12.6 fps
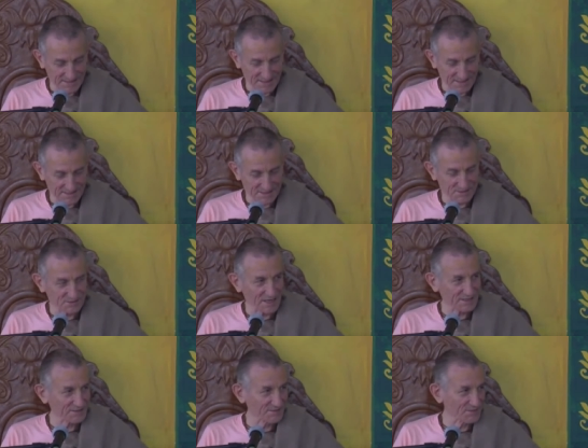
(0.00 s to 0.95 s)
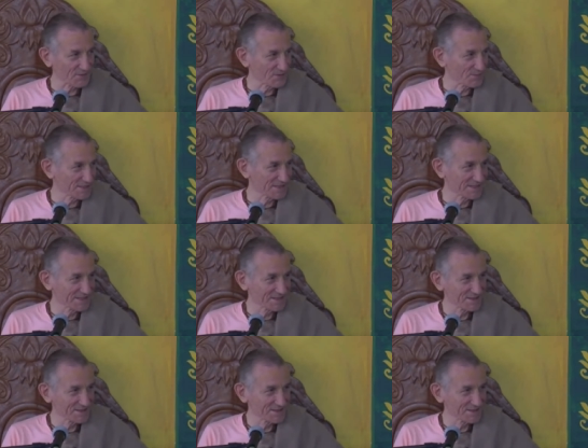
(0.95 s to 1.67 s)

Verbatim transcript: he is the tractor of Cupid.